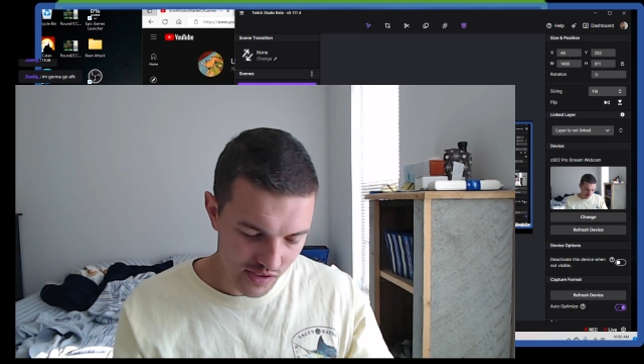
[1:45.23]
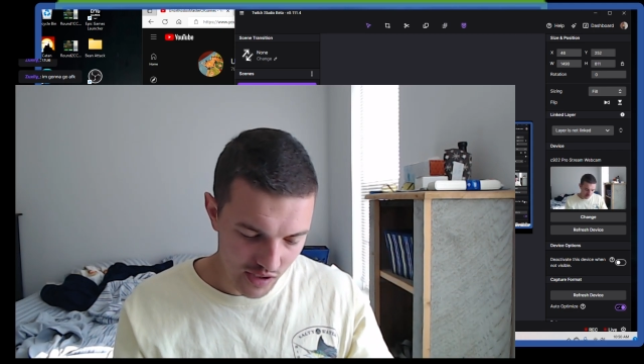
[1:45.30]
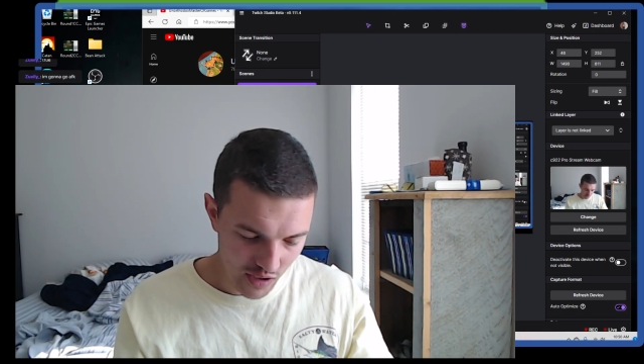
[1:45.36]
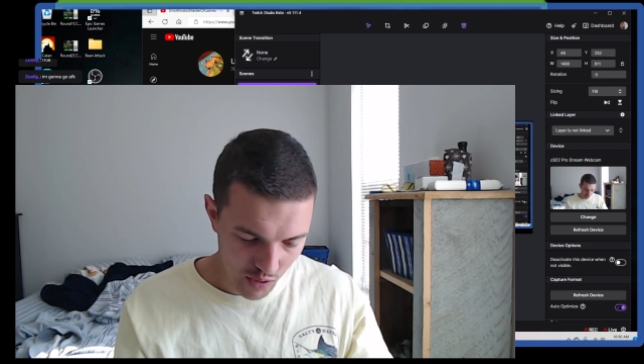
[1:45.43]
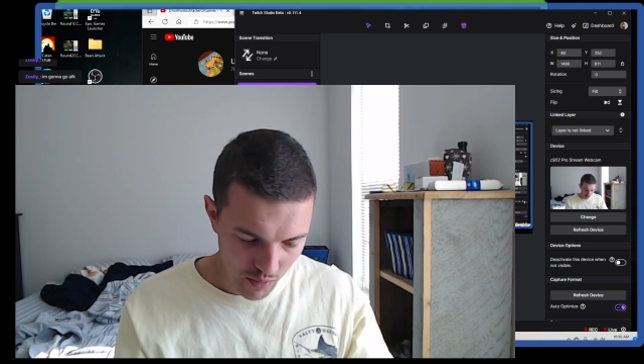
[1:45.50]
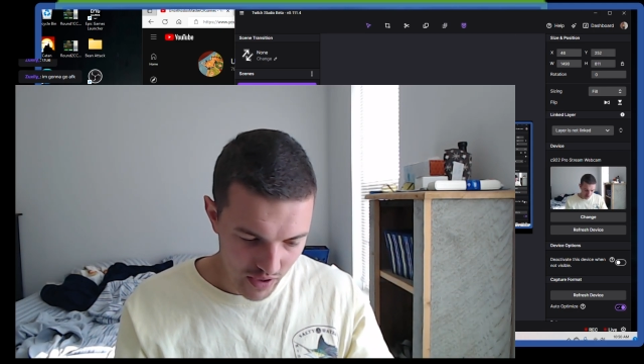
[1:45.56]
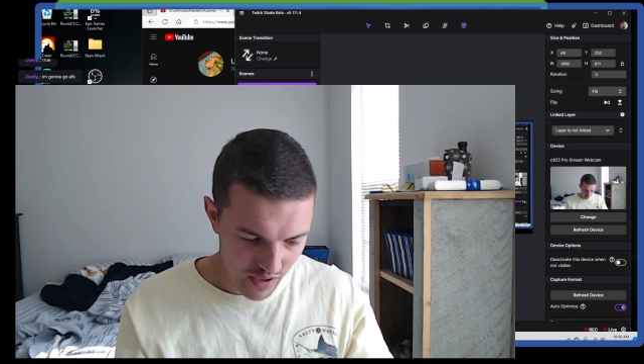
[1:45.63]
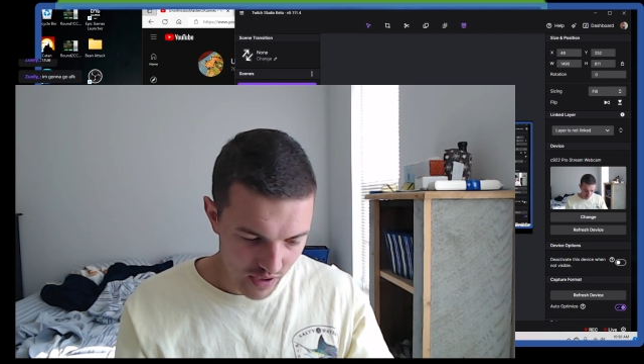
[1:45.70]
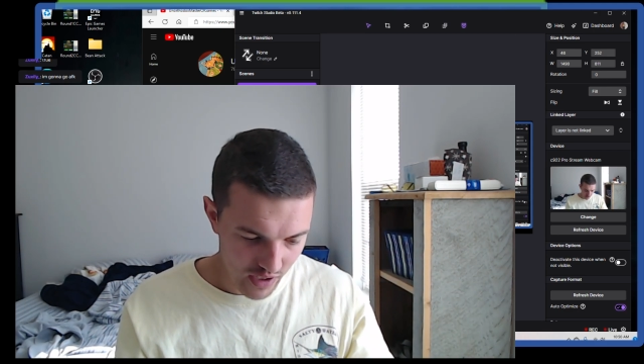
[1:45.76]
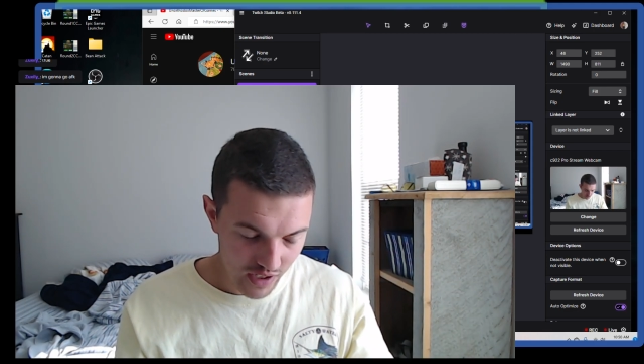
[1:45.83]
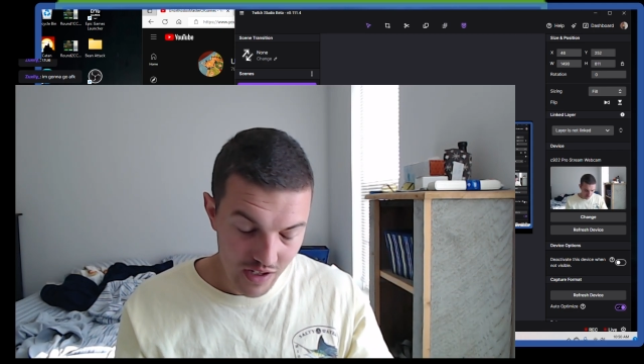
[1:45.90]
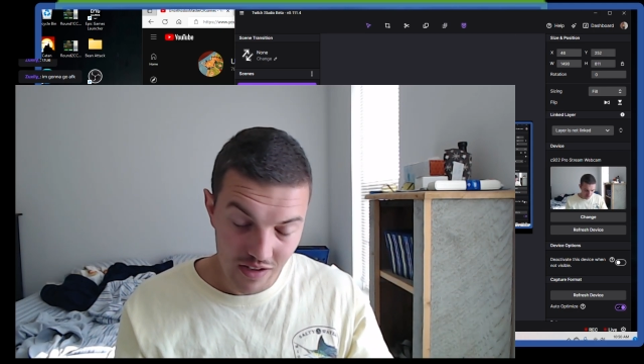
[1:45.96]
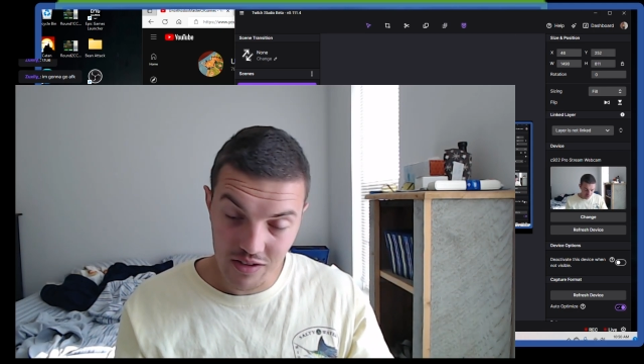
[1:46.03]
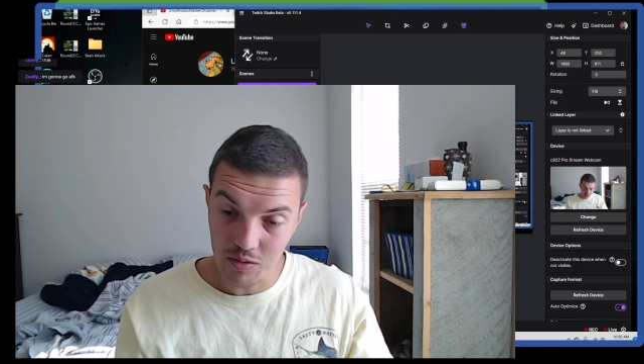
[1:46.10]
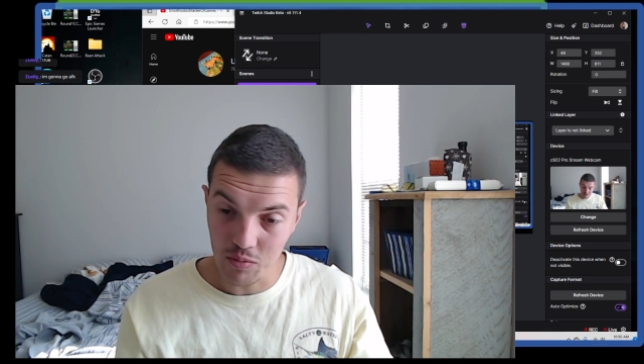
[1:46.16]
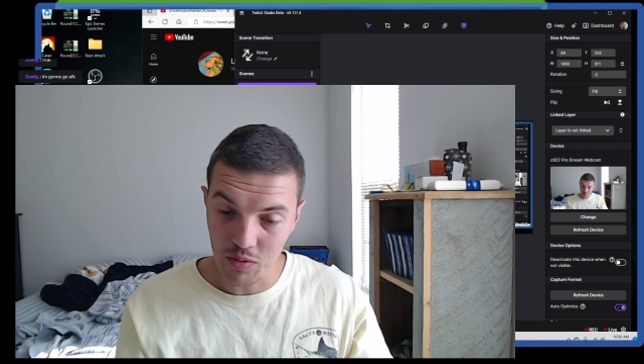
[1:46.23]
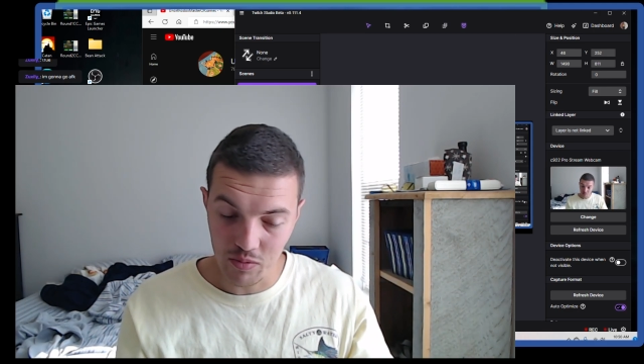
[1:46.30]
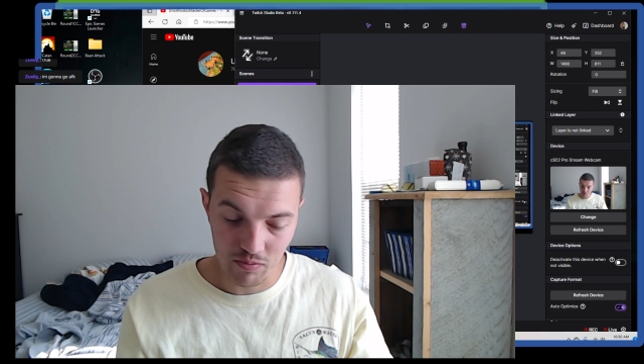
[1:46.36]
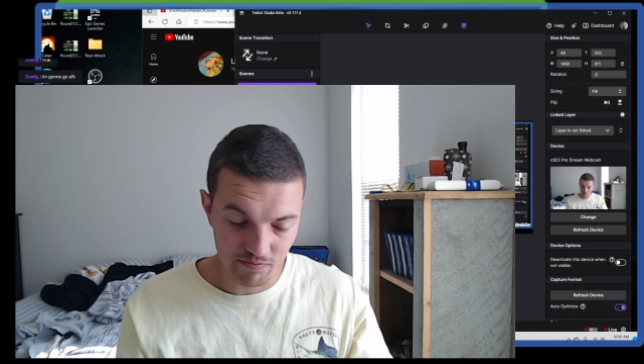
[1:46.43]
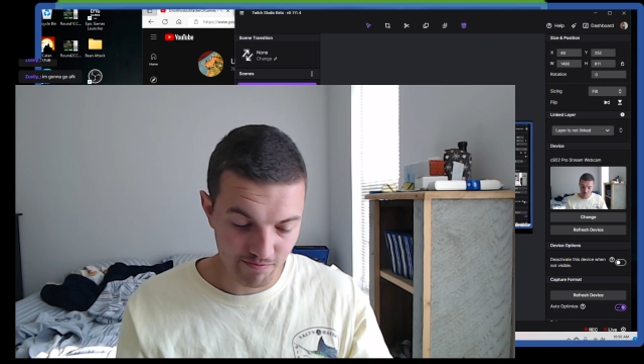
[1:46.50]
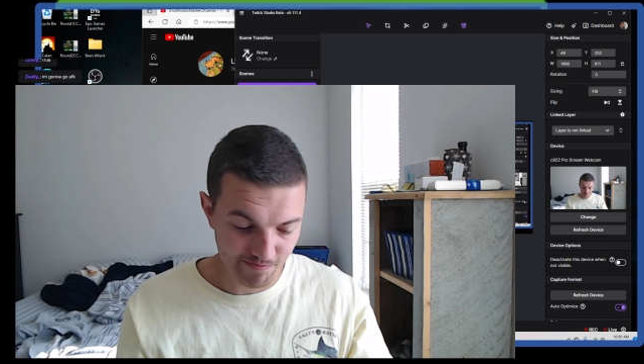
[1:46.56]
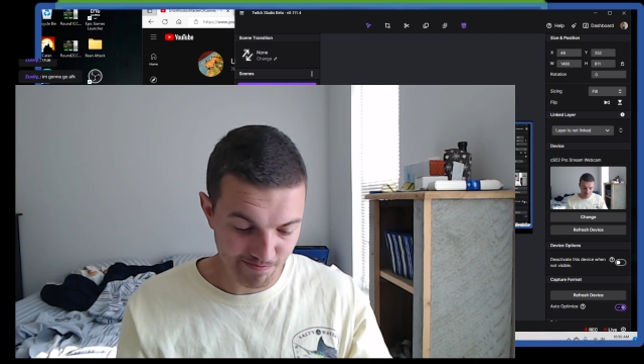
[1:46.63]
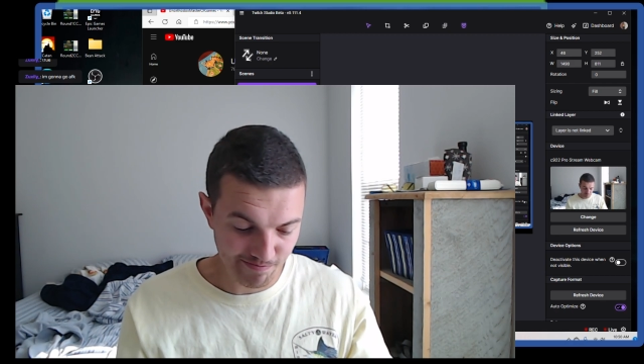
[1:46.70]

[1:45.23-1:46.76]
tuck away the keys, and